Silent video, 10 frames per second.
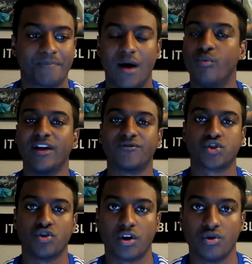And we have
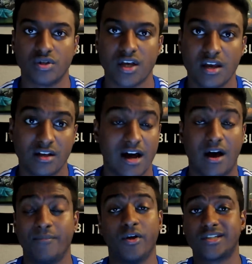struggled.
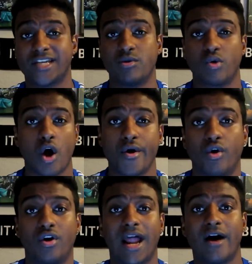Now, I'm not saying we're going
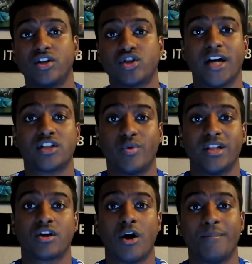all out and trying to
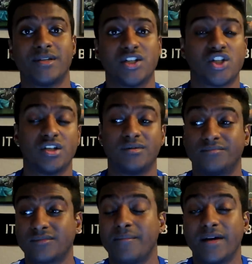win the competition.
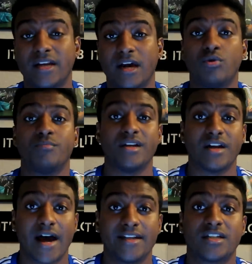I mean, it would be
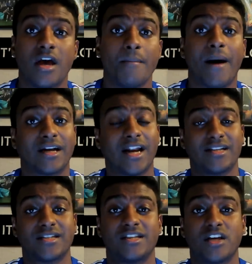nice. But I'd
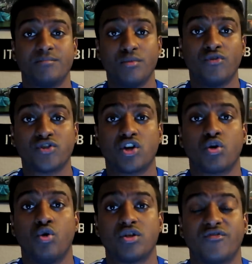like to see us move to the
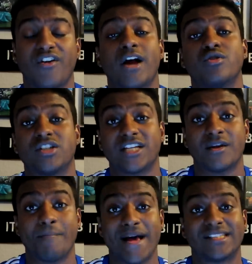quarterfinals. That's
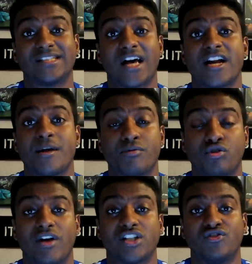the best sign of
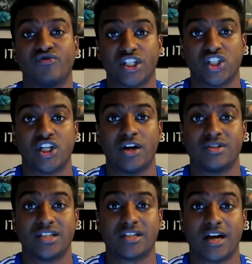progression for this
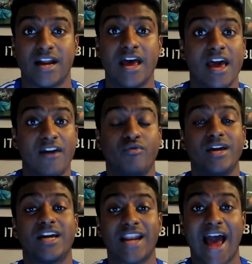Chelsea side. If
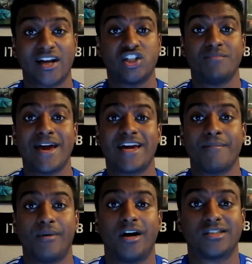we can actually make
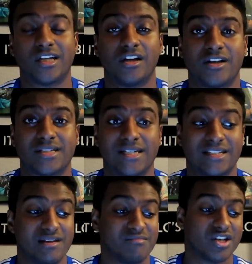it past the last
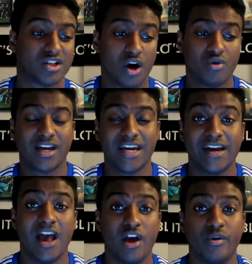16. Because
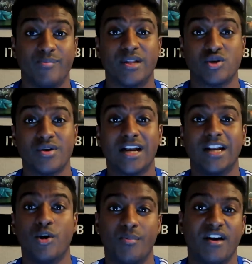low-key, we've been doing a
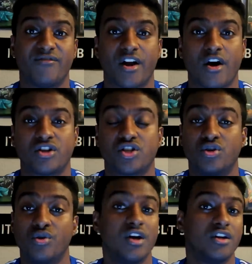little bit of an
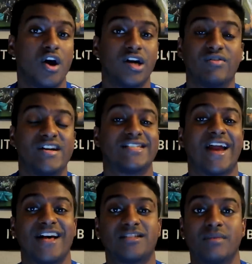Arsenal. The only reason
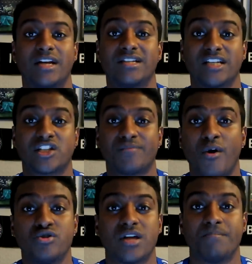it hasn't been as
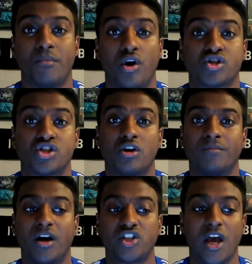exposed and mocked so
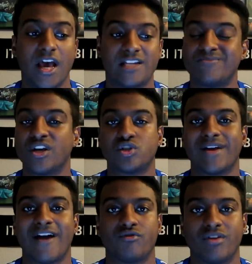much is because
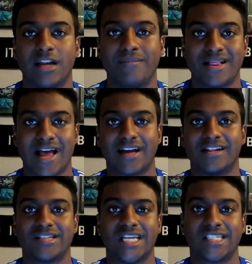we haven't really been that
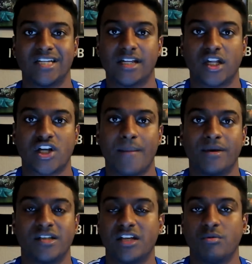consistent in the
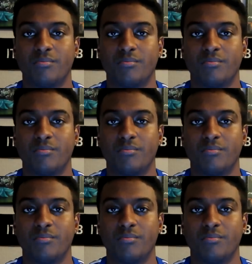Champions League.